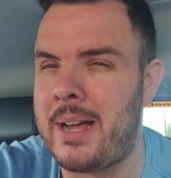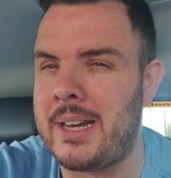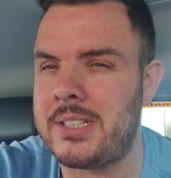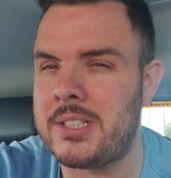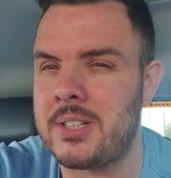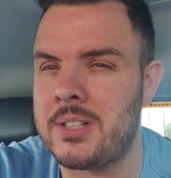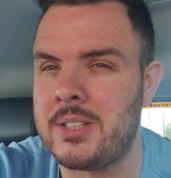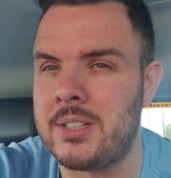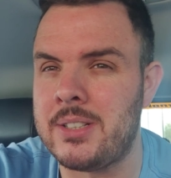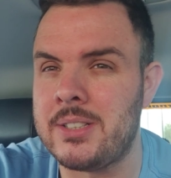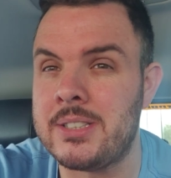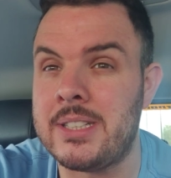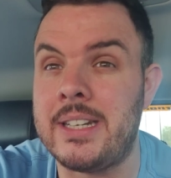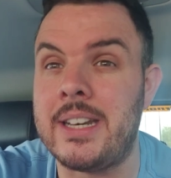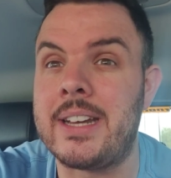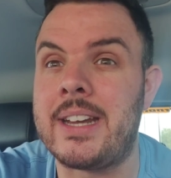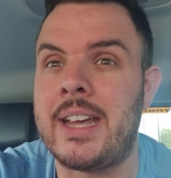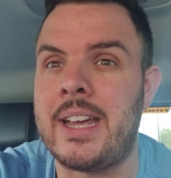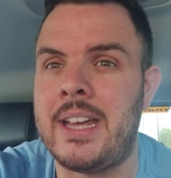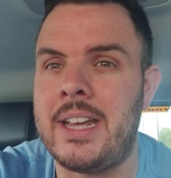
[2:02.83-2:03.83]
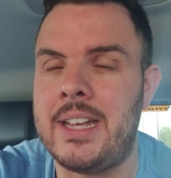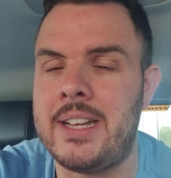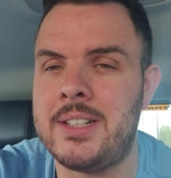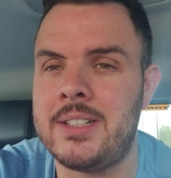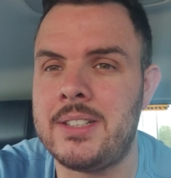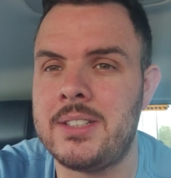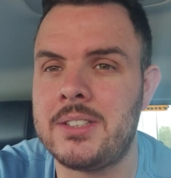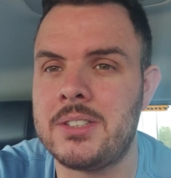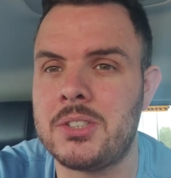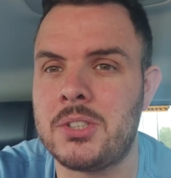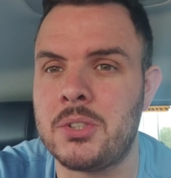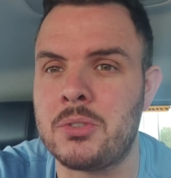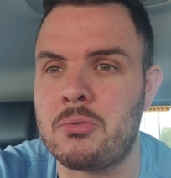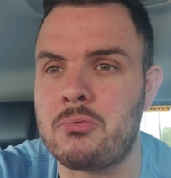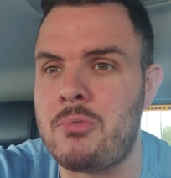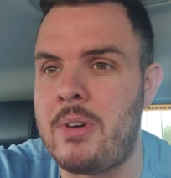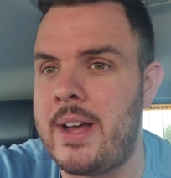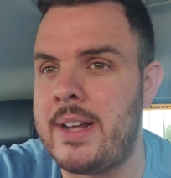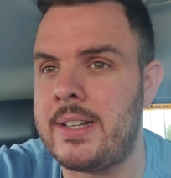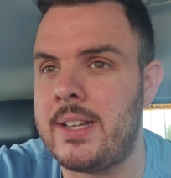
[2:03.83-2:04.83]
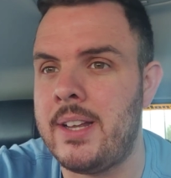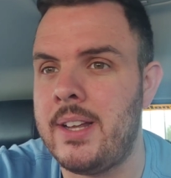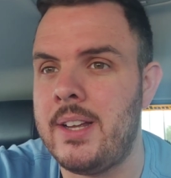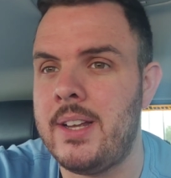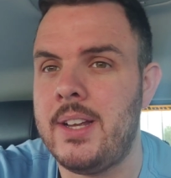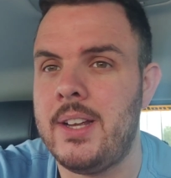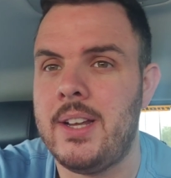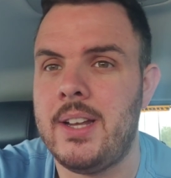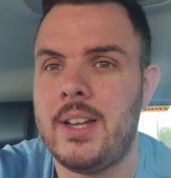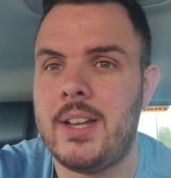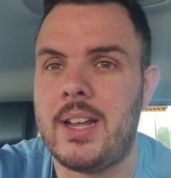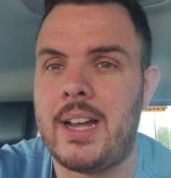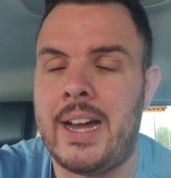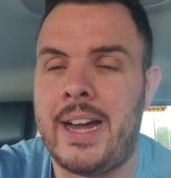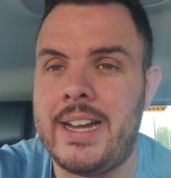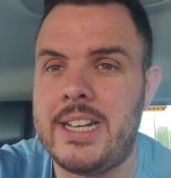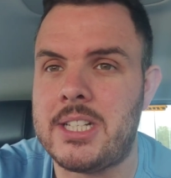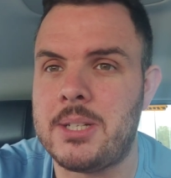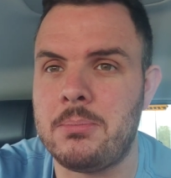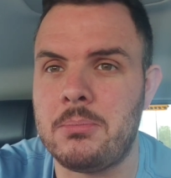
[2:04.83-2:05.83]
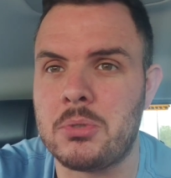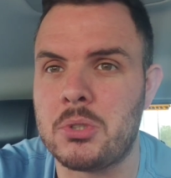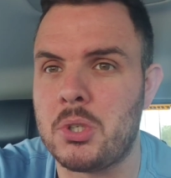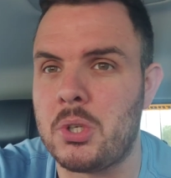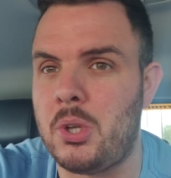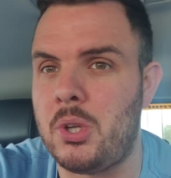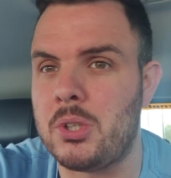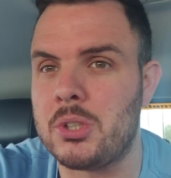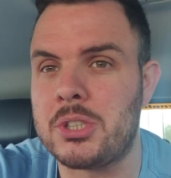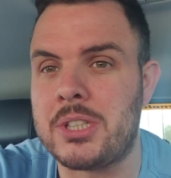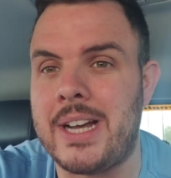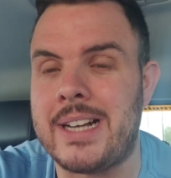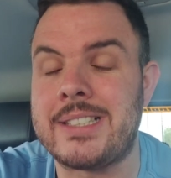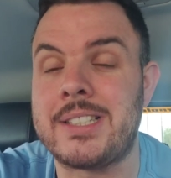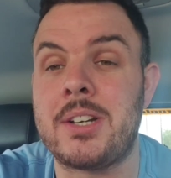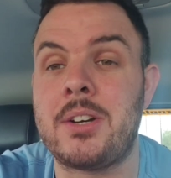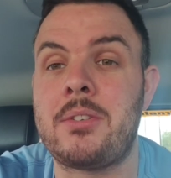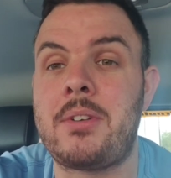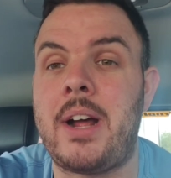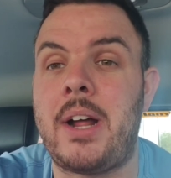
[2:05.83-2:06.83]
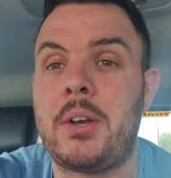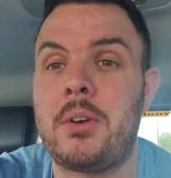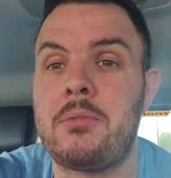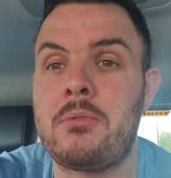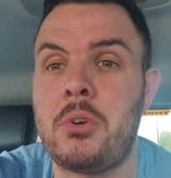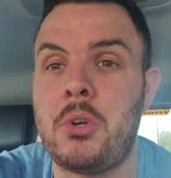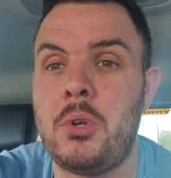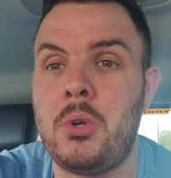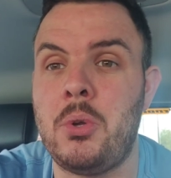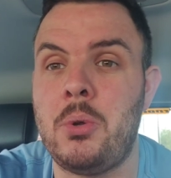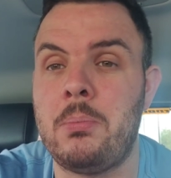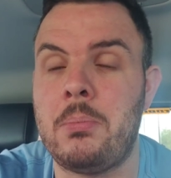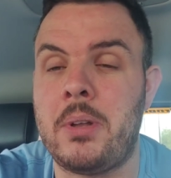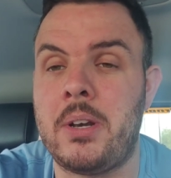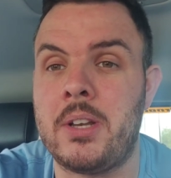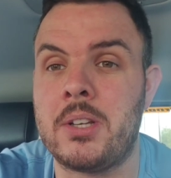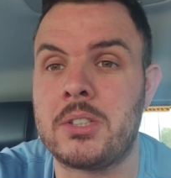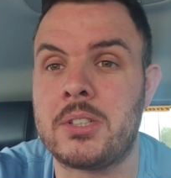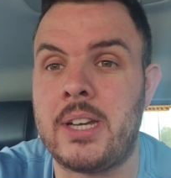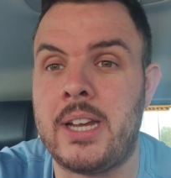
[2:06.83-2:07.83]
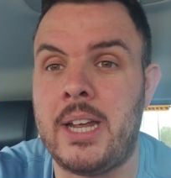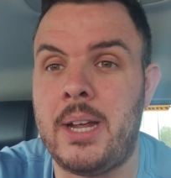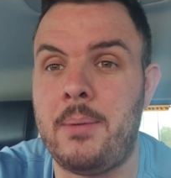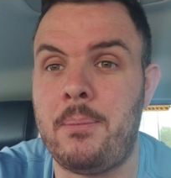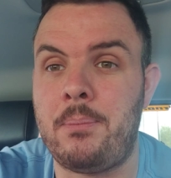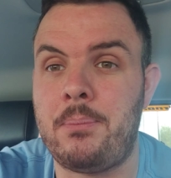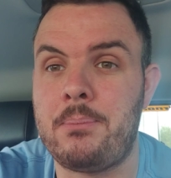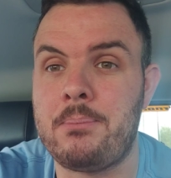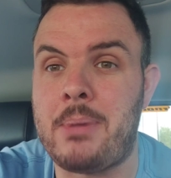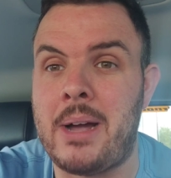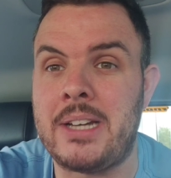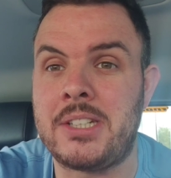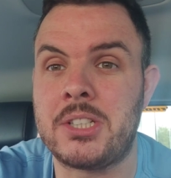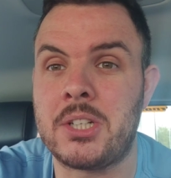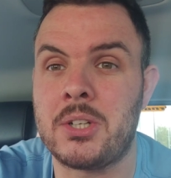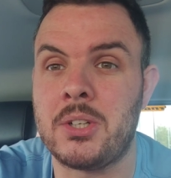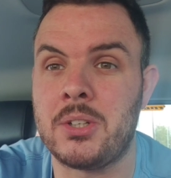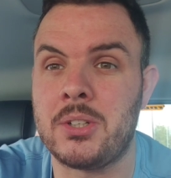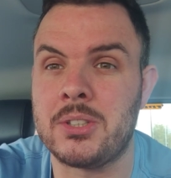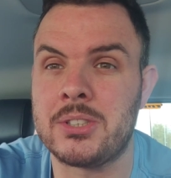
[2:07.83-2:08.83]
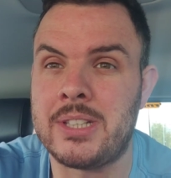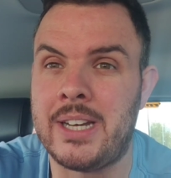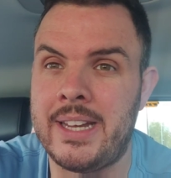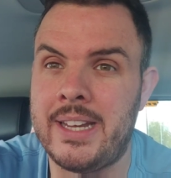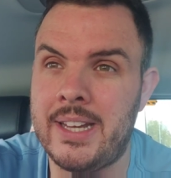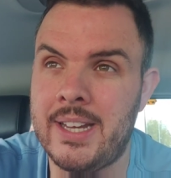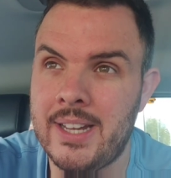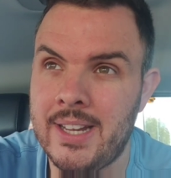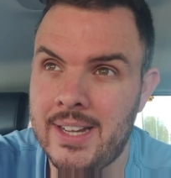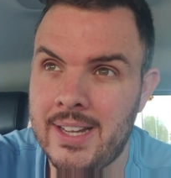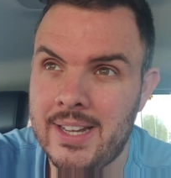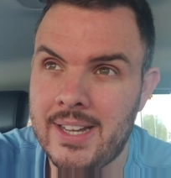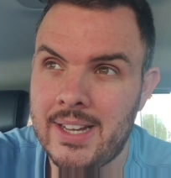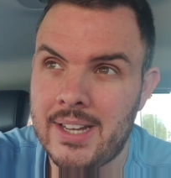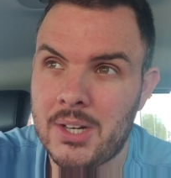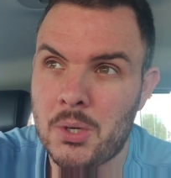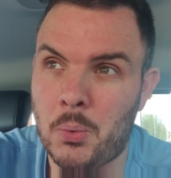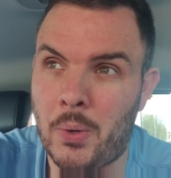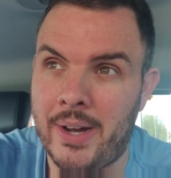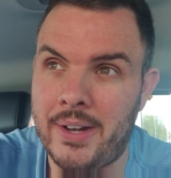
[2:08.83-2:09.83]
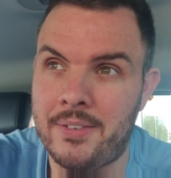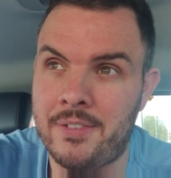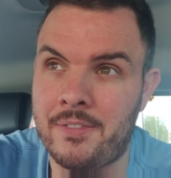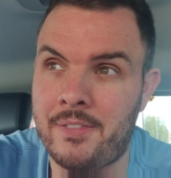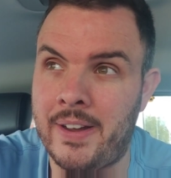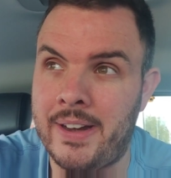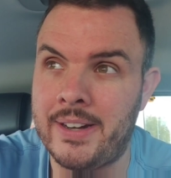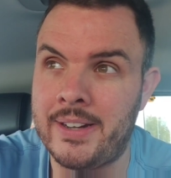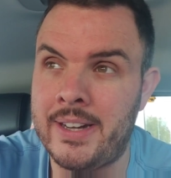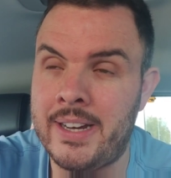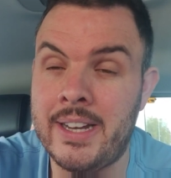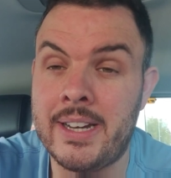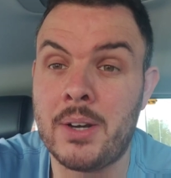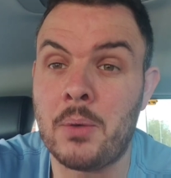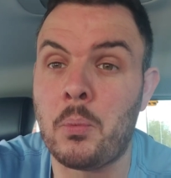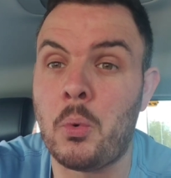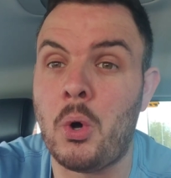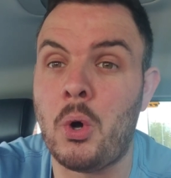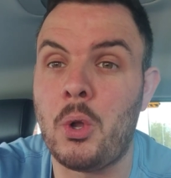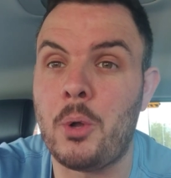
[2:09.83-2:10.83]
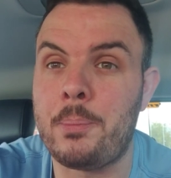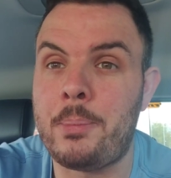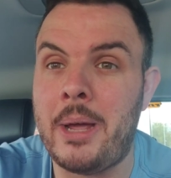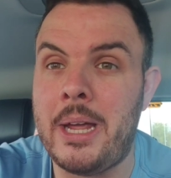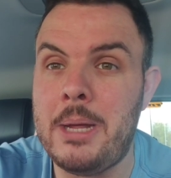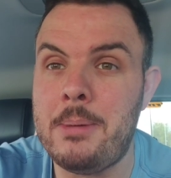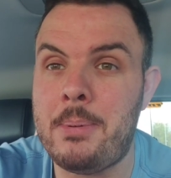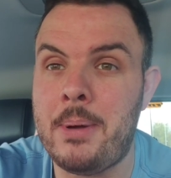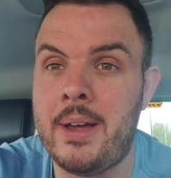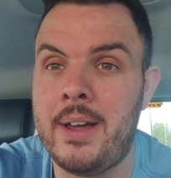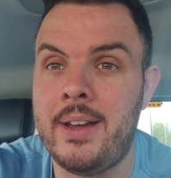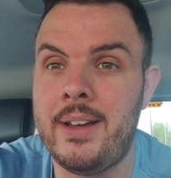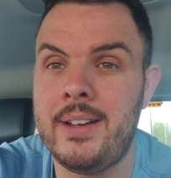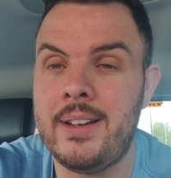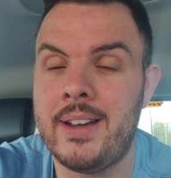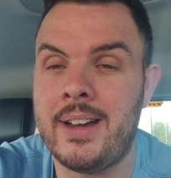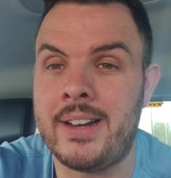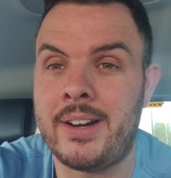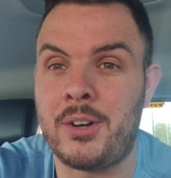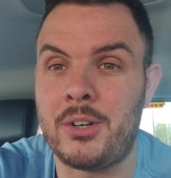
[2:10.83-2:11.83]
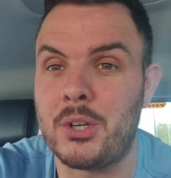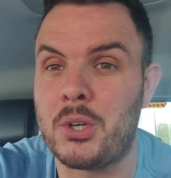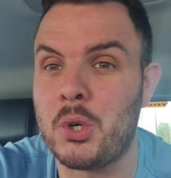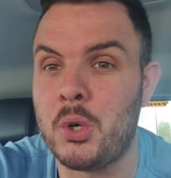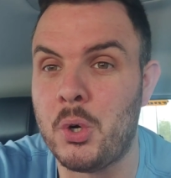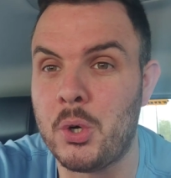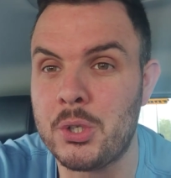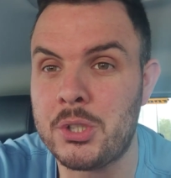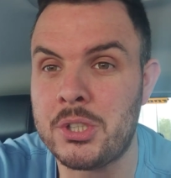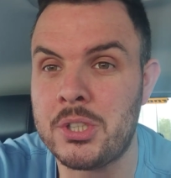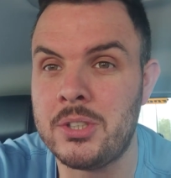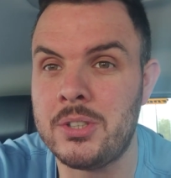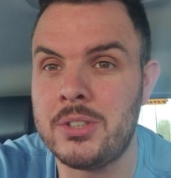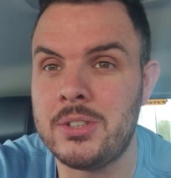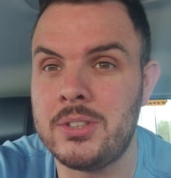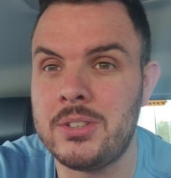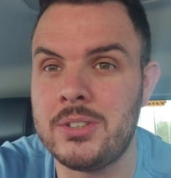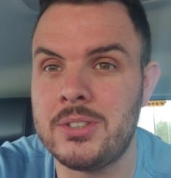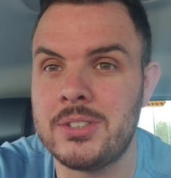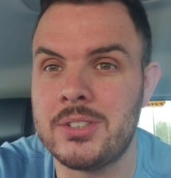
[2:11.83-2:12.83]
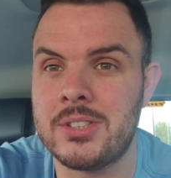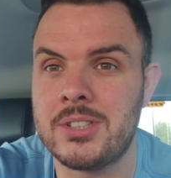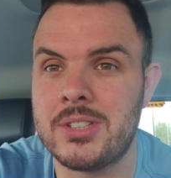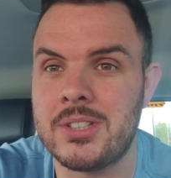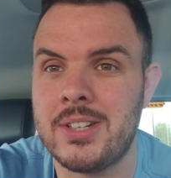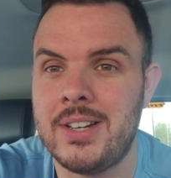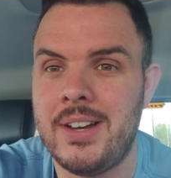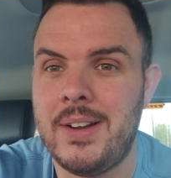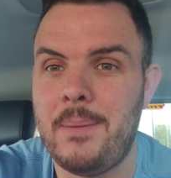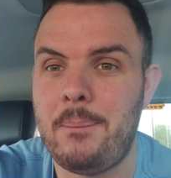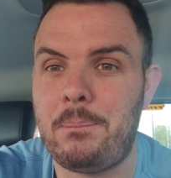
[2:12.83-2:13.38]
bicycles in the curtains. There's red items all scattered around the room, and there's bicycles like quite faintly in the wallpaper and on the cushions.